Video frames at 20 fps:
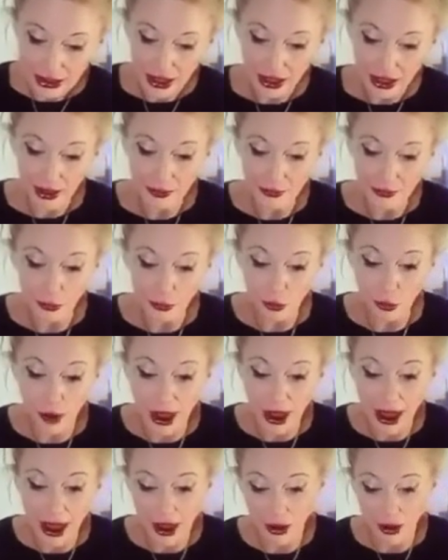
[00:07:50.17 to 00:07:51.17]
um,
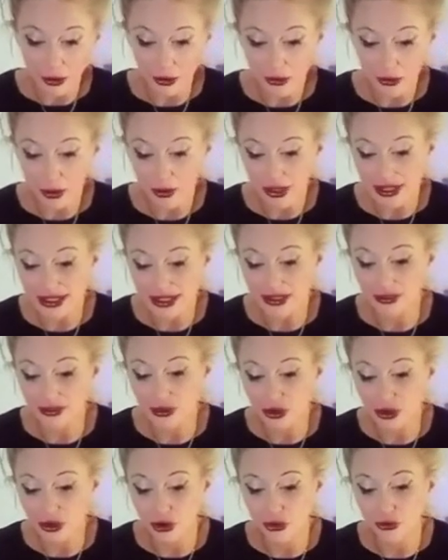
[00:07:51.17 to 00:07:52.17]
wow. Okay, so
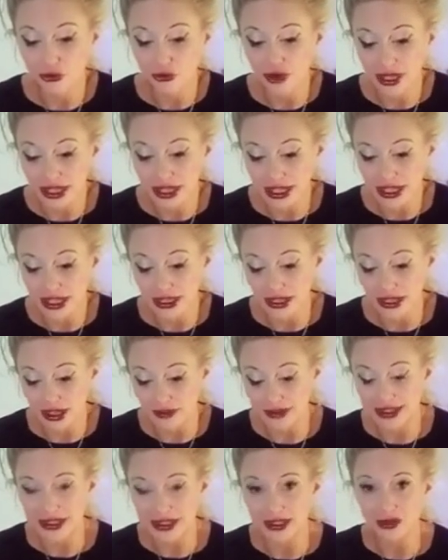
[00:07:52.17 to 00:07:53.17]
Virgo really
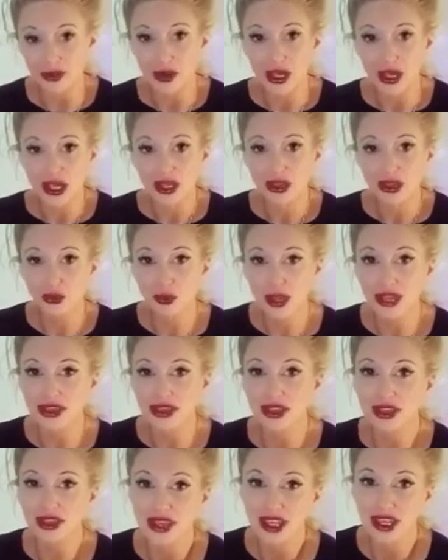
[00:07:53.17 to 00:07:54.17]
loves you. The way
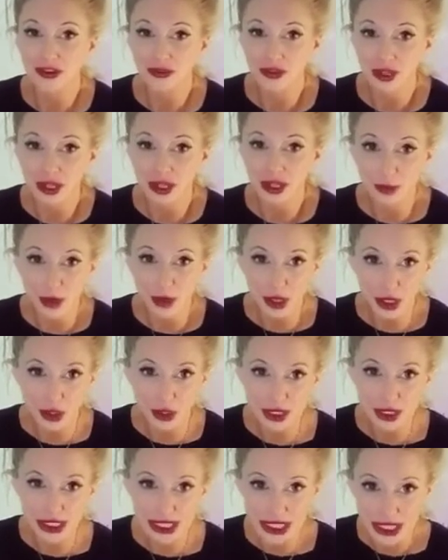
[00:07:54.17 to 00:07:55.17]
that they feel about you
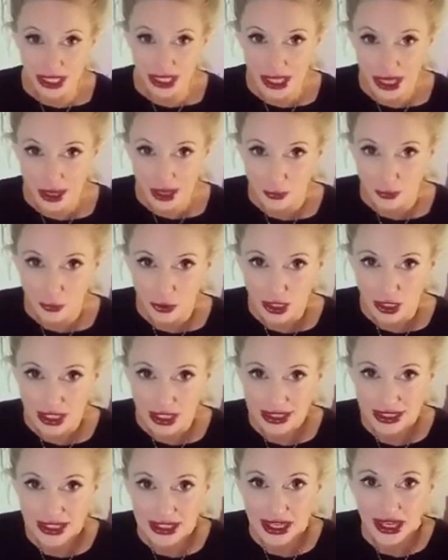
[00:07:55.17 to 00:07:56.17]
is the
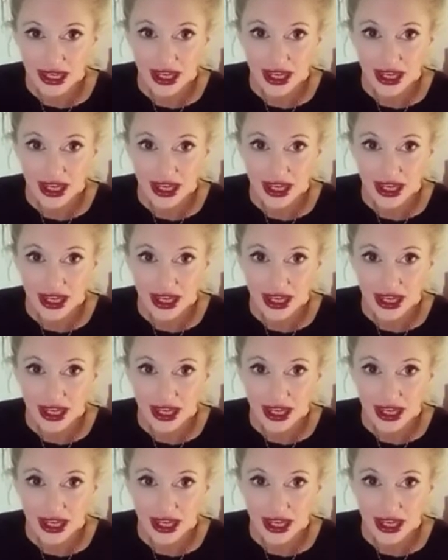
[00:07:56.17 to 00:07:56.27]
Empress.